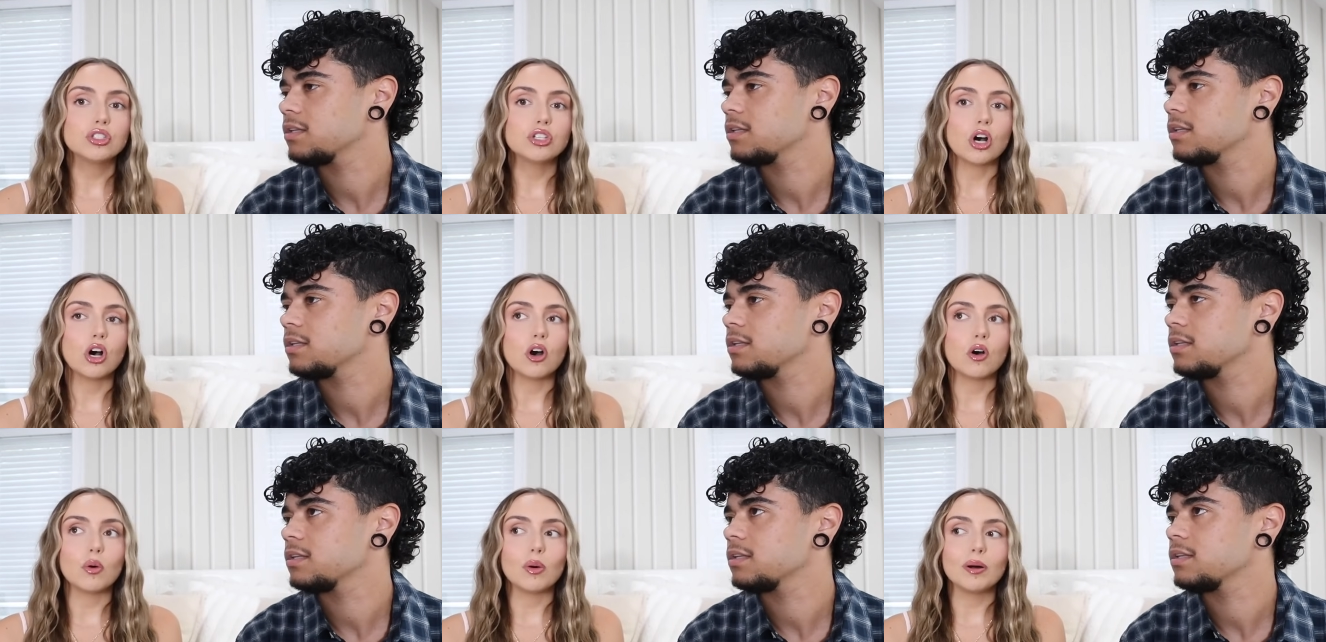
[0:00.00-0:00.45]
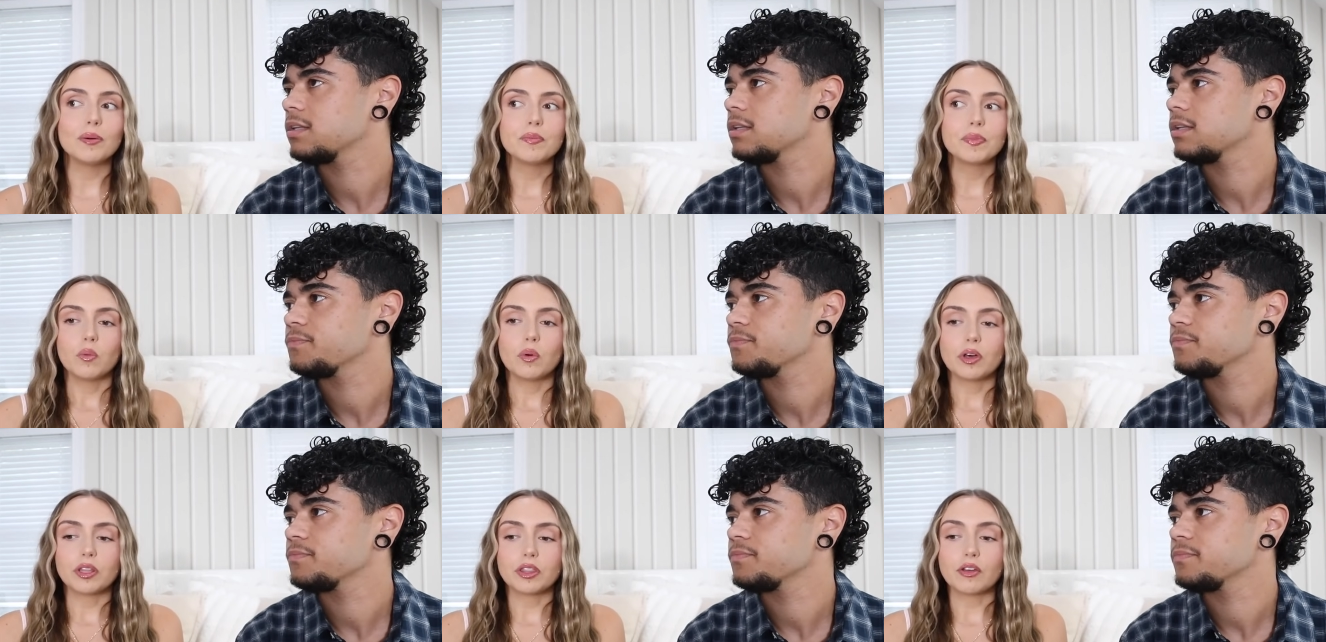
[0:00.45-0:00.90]

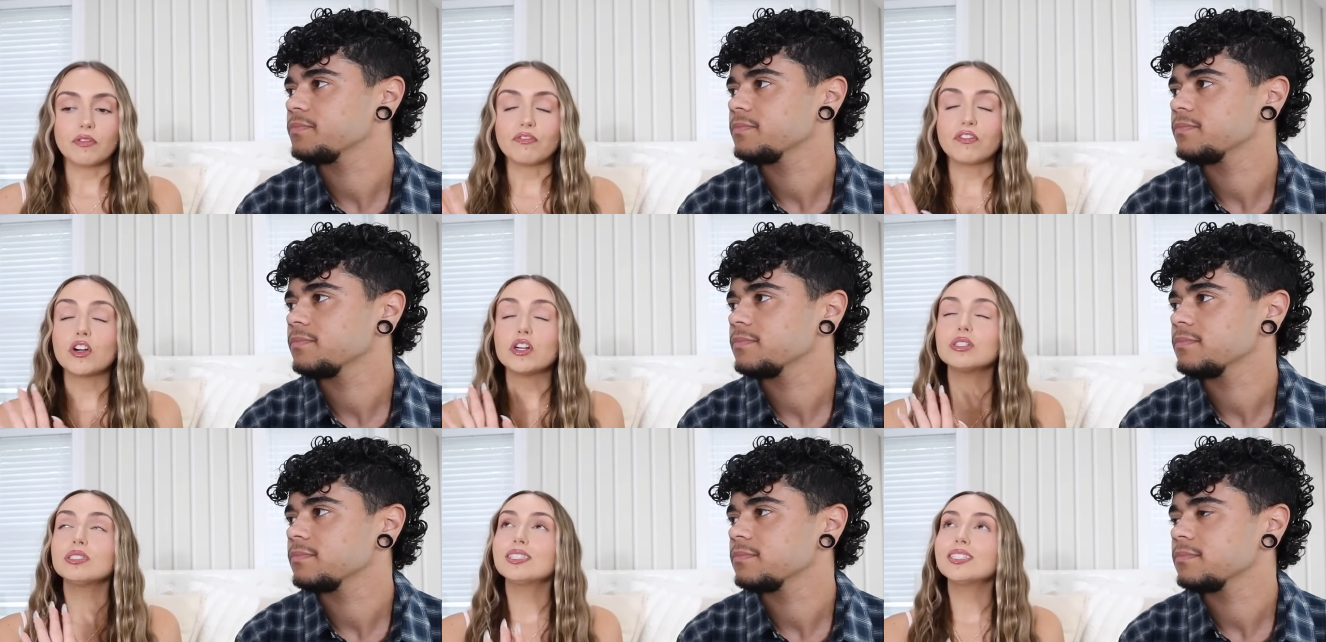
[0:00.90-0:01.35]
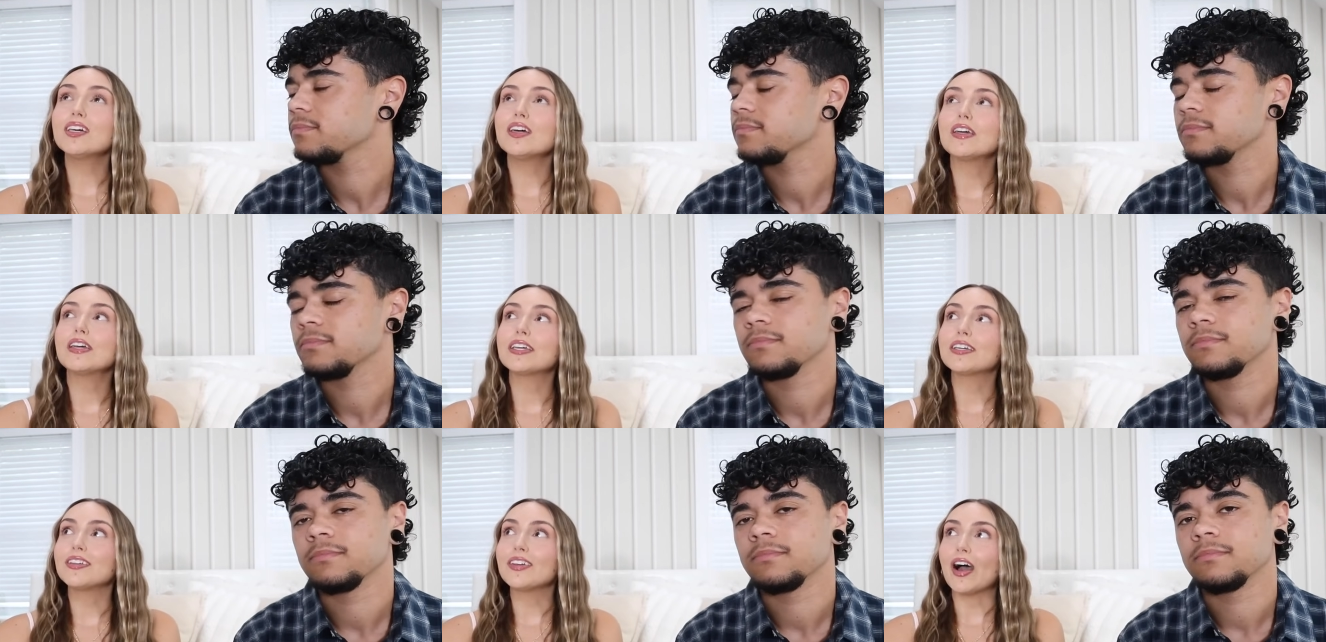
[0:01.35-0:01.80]
Speaker 1: So what, the first
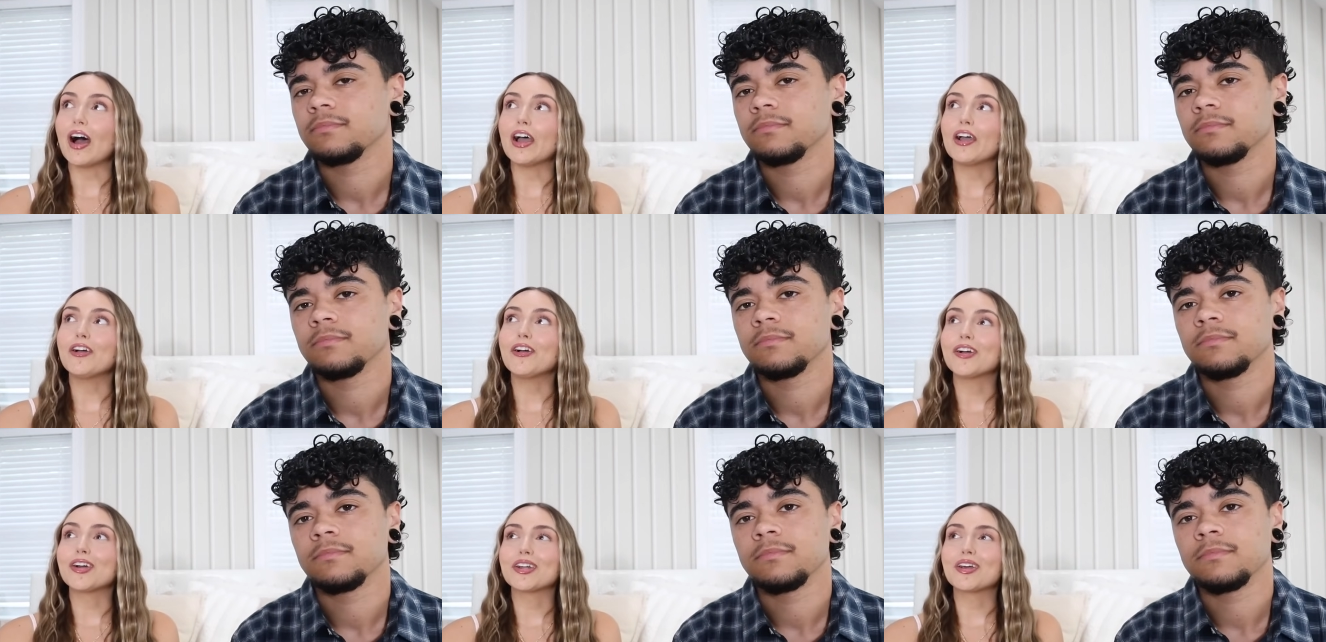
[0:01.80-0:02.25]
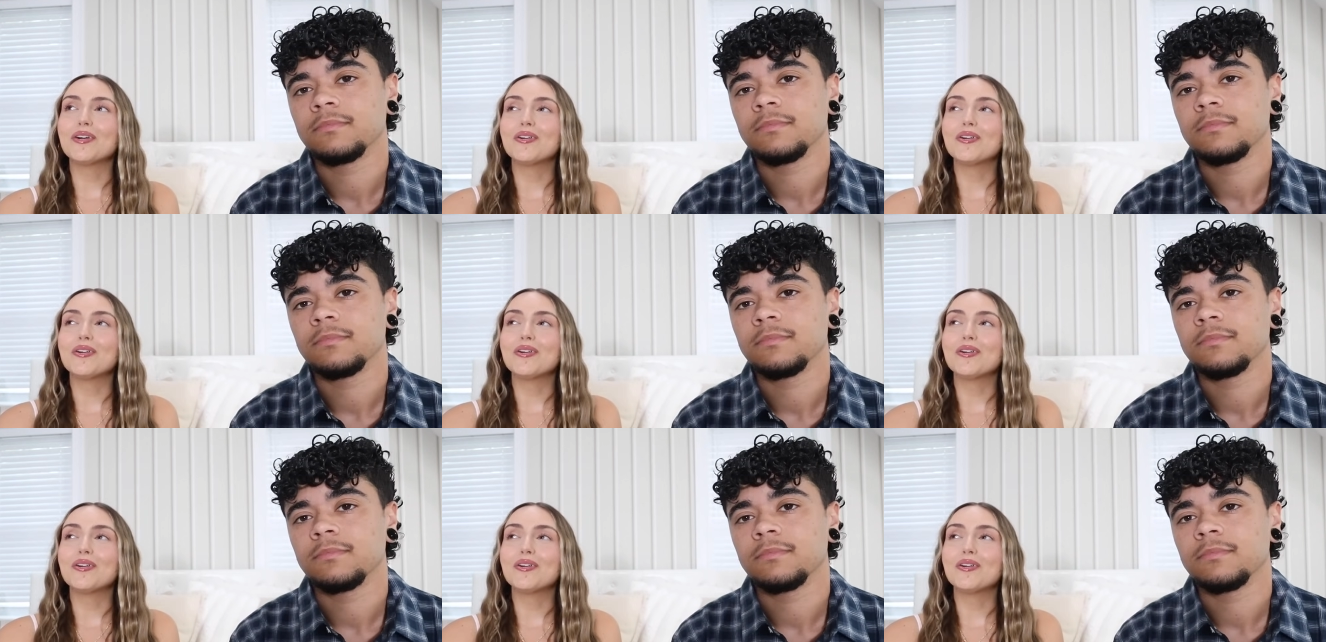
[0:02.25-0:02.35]
thing I heard